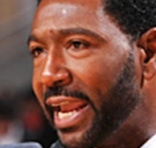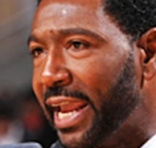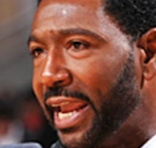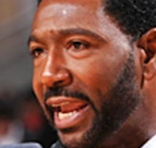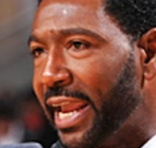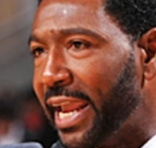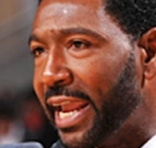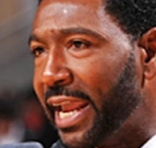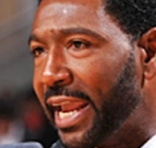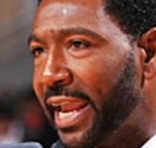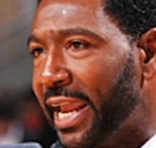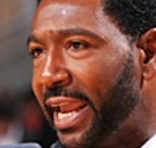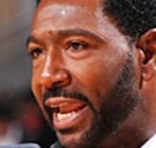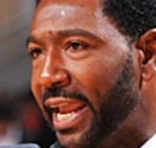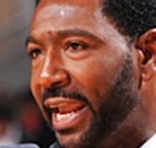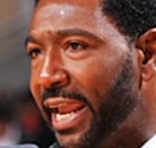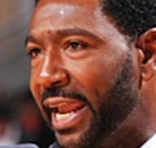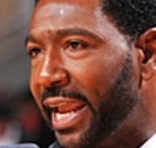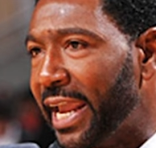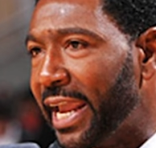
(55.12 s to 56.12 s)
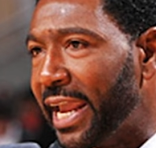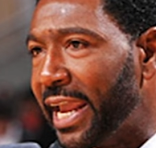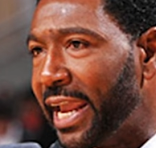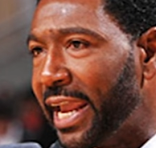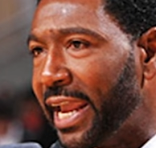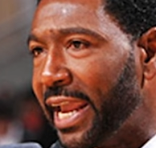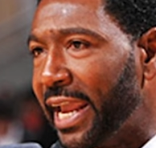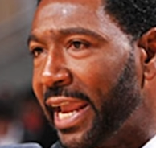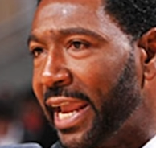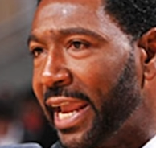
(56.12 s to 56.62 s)

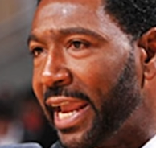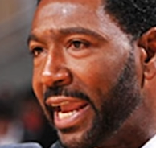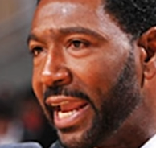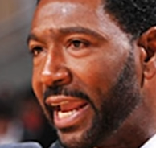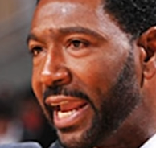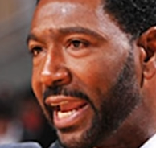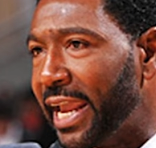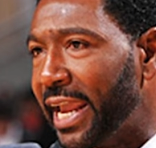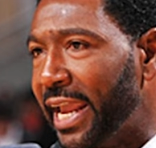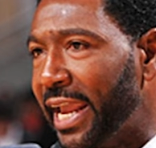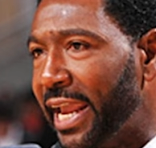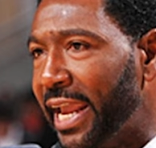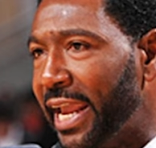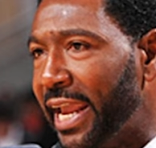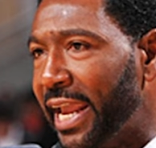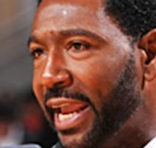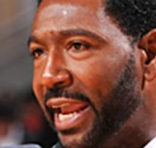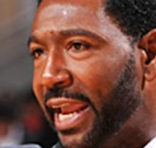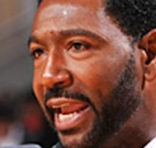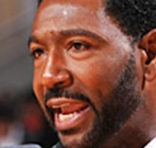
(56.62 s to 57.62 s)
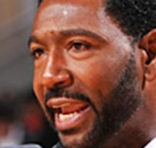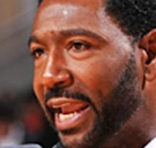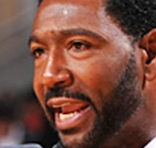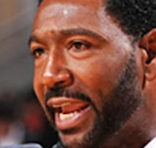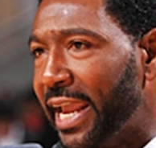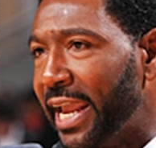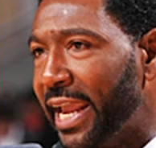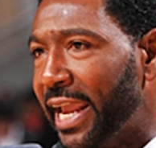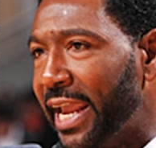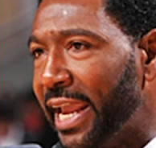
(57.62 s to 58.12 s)

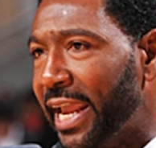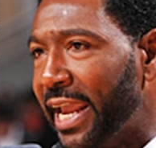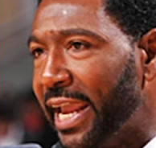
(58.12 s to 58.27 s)
This person isn't speaking.